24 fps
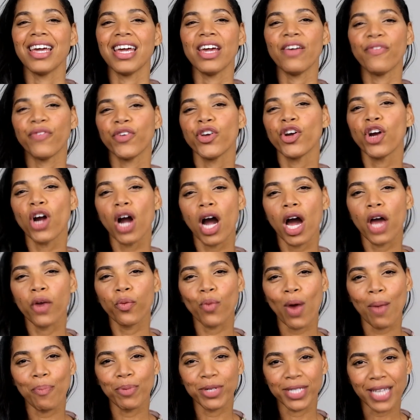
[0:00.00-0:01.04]
If you're
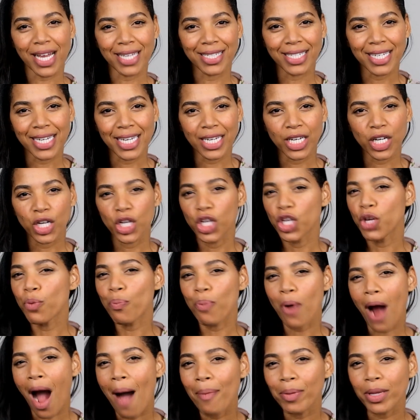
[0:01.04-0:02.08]
unrepresented, you
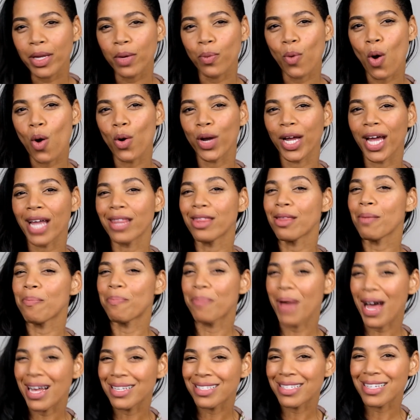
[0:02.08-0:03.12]
probably won't get the
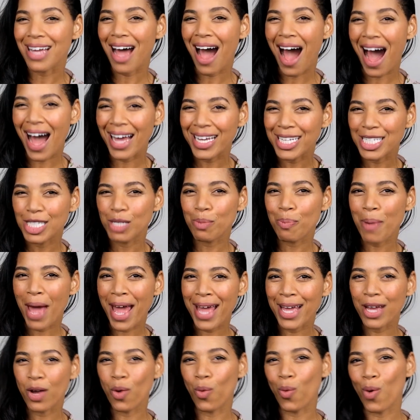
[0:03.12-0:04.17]
best, highest
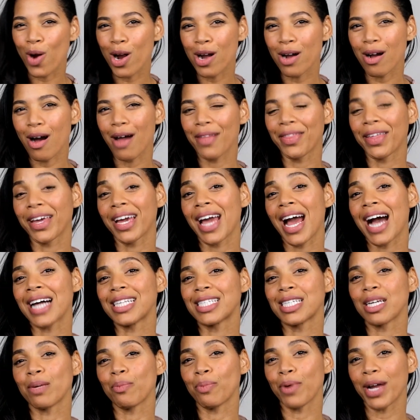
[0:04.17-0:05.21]
paying work on the
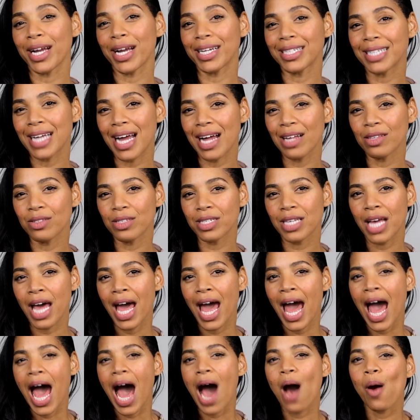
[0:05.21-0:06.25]
casting breakdowns.
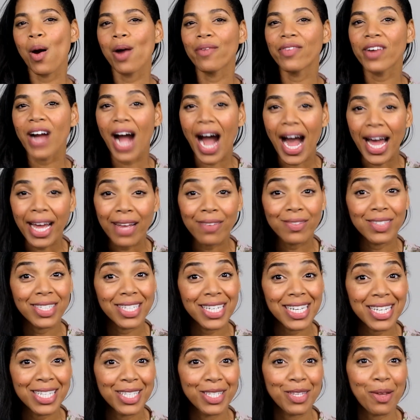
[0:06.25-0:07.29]
However, I have
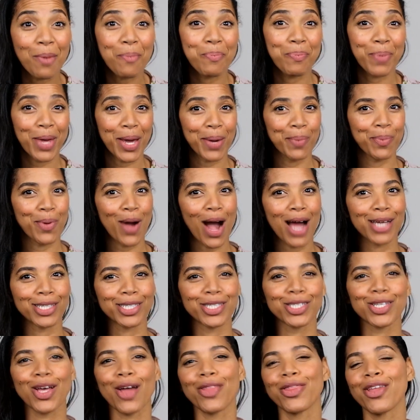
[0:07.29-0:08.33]
seen some big
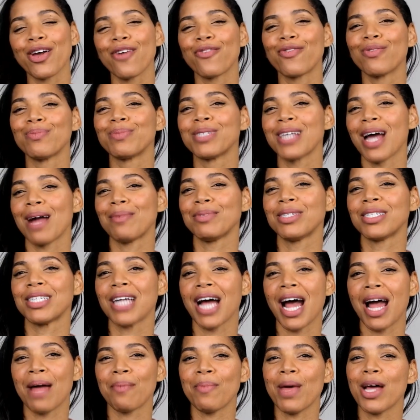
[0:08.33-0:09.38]
projects on there from time to
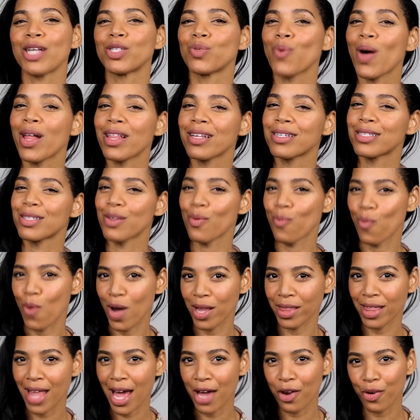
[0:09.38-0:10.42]
time, as well as some
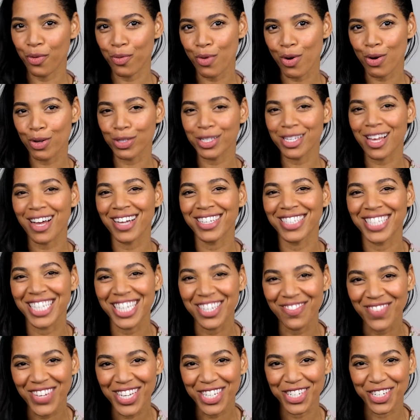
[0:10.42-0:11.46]
one-liner roles on TV